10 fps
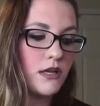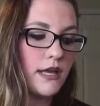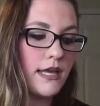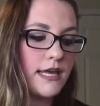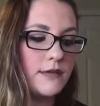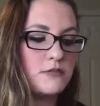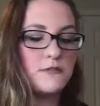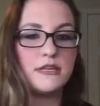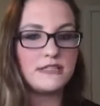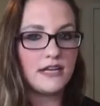he was
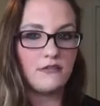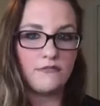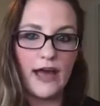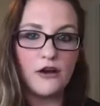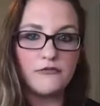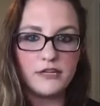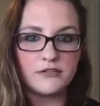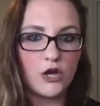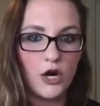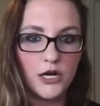missing a valve in
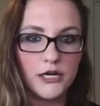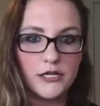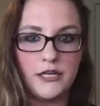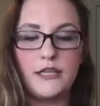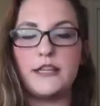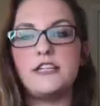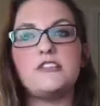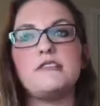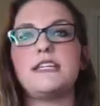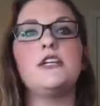his heart, and they
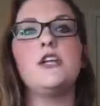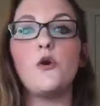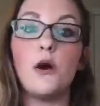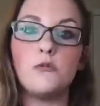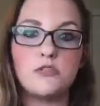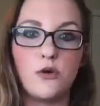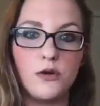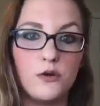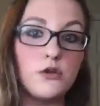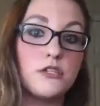just didn't know what was
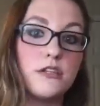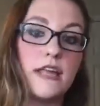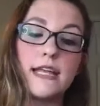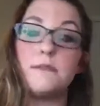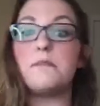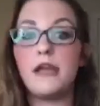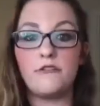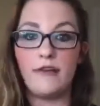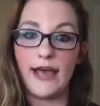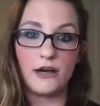going on, so they had to
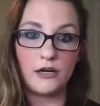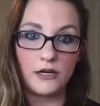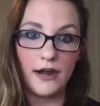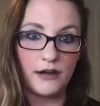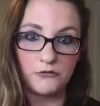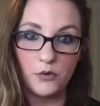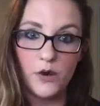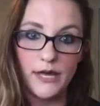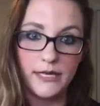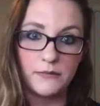medevac her out of
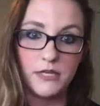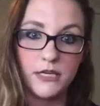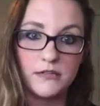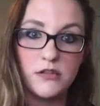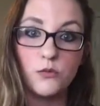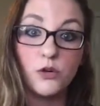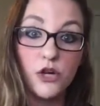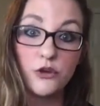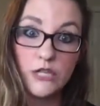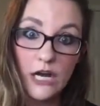Hawaii because there were
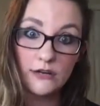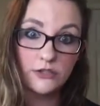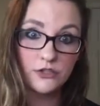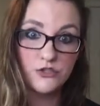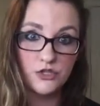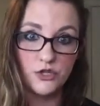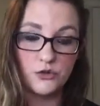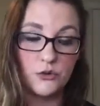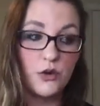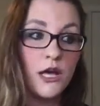no doctors
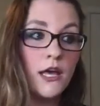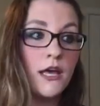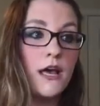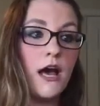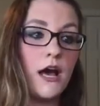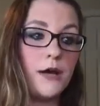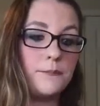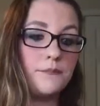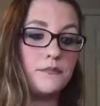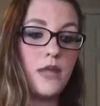to
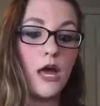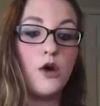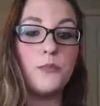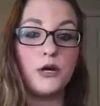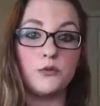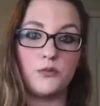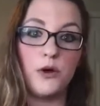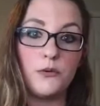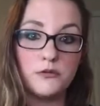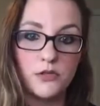help her with
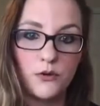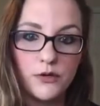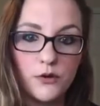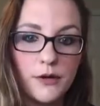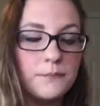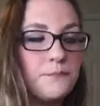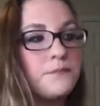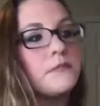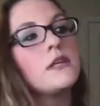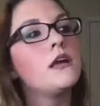what was going
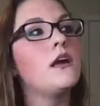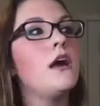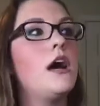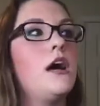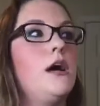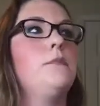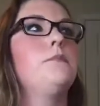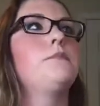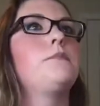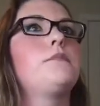
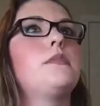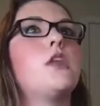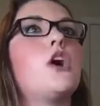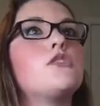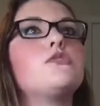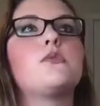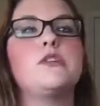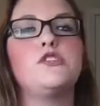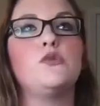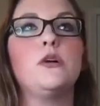on. Long
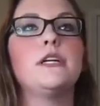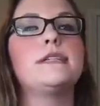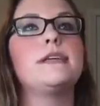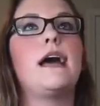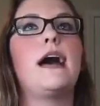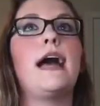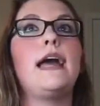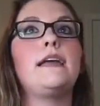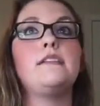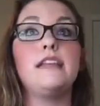story short,
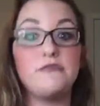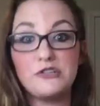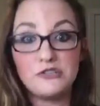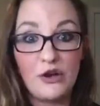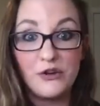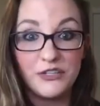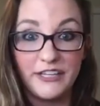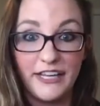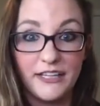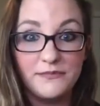I never saw her
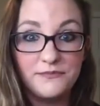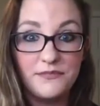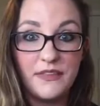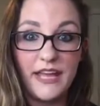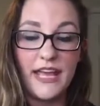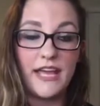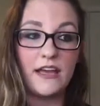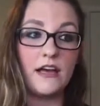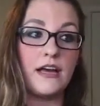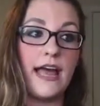again. They
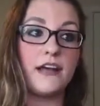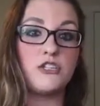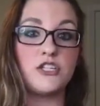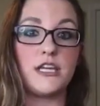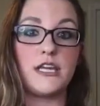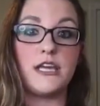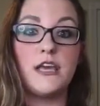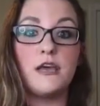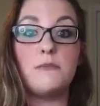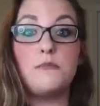actually
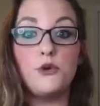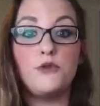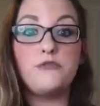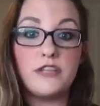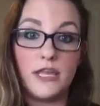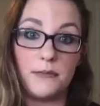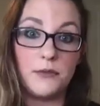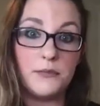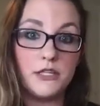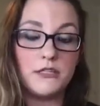
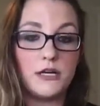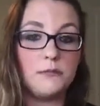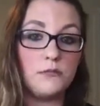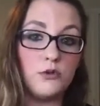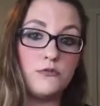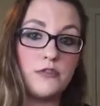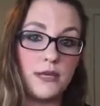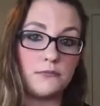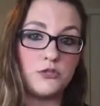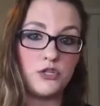the military moved
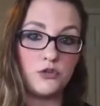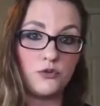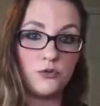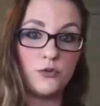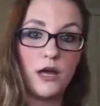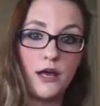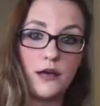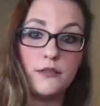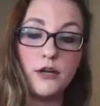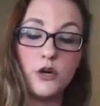them to
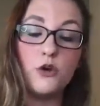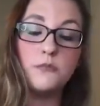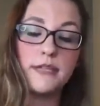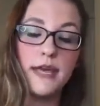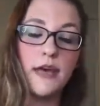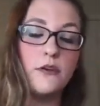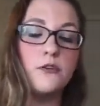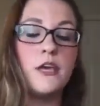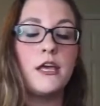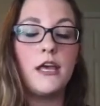their hometown.
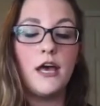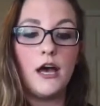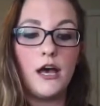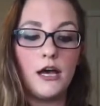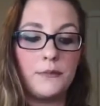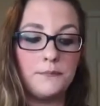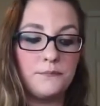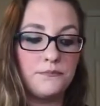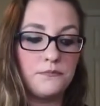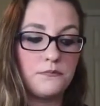
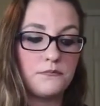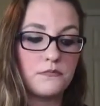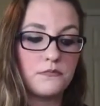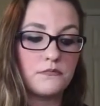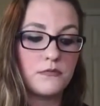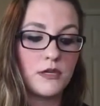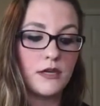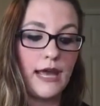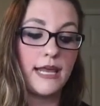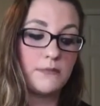
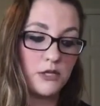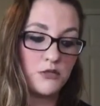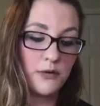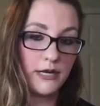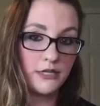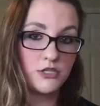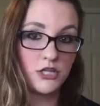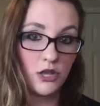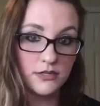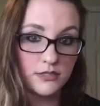At 8 months pregnant,
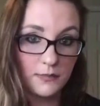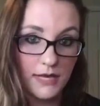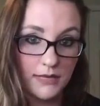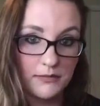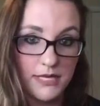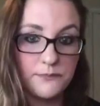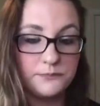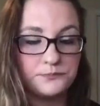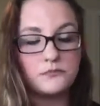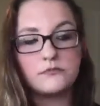she lost the baby,
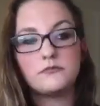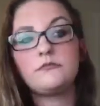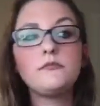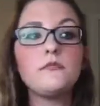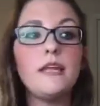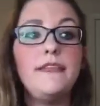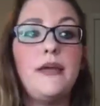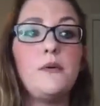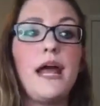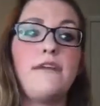and
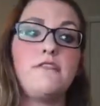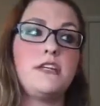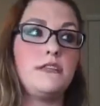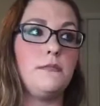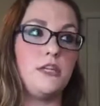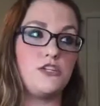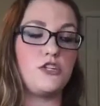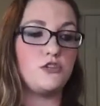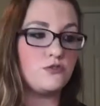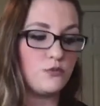they were having some
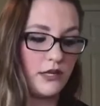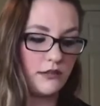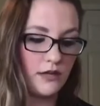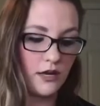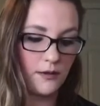issues with